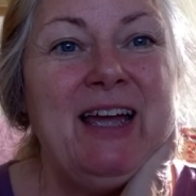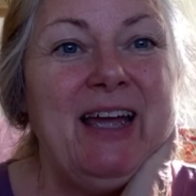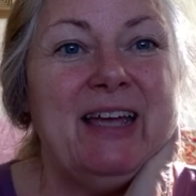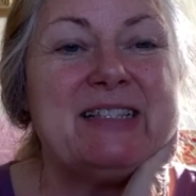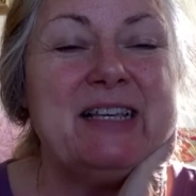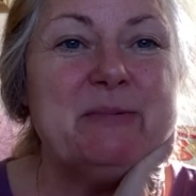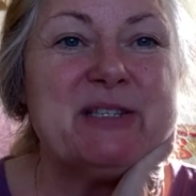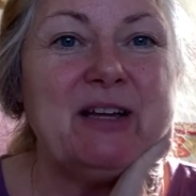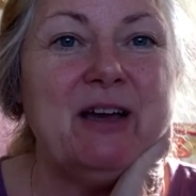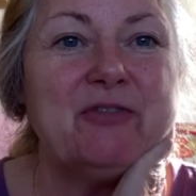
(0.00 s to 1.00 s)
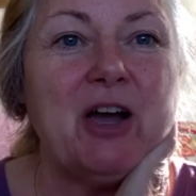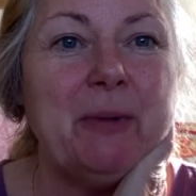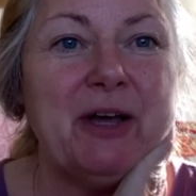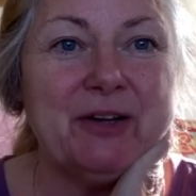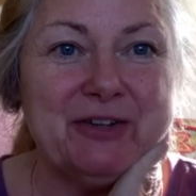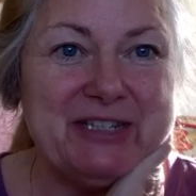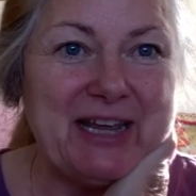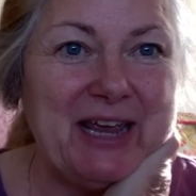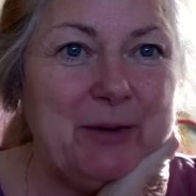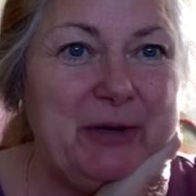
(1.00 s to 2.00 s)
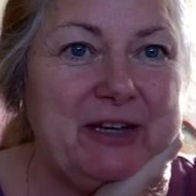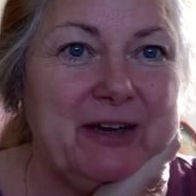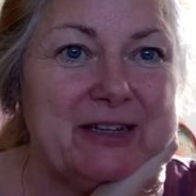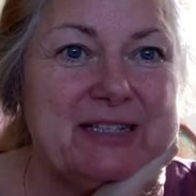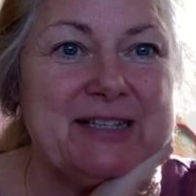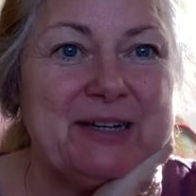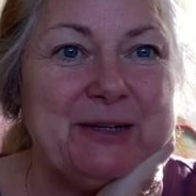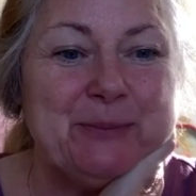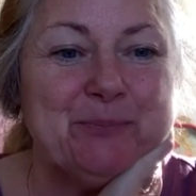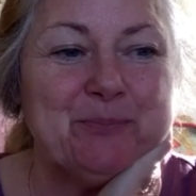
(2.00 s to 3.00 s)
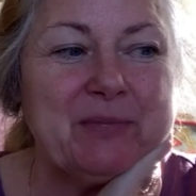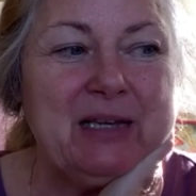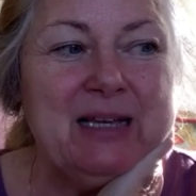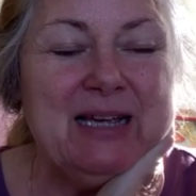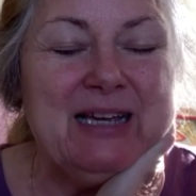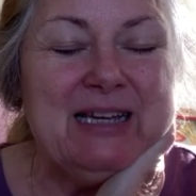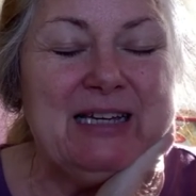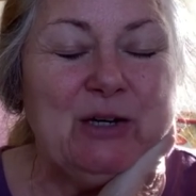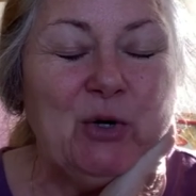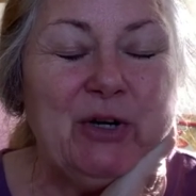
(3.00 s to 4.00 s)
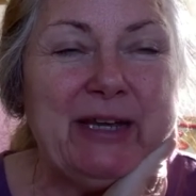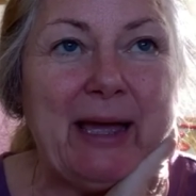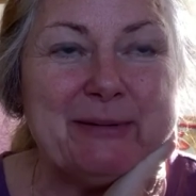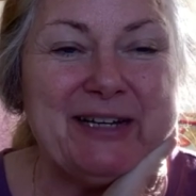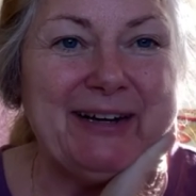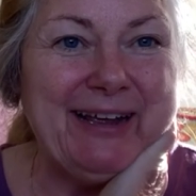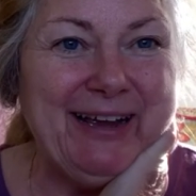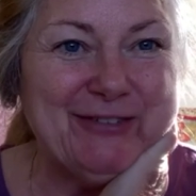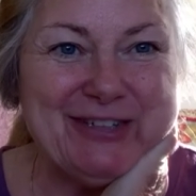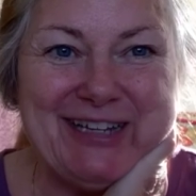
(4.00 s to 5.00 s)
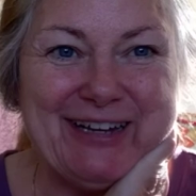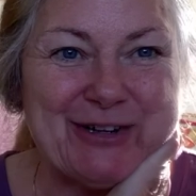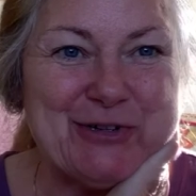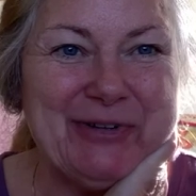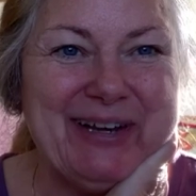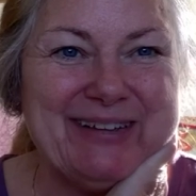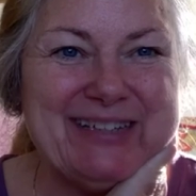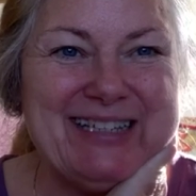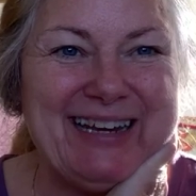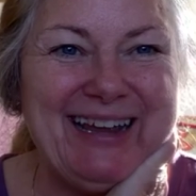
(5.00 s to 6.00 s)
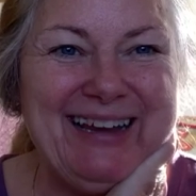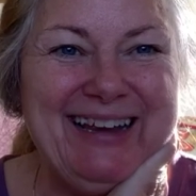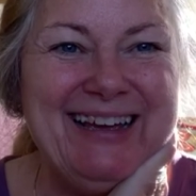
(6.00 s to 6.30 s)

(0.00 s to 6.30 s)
It seems to have come on a good day because um, Captain and I have to take our tree down today.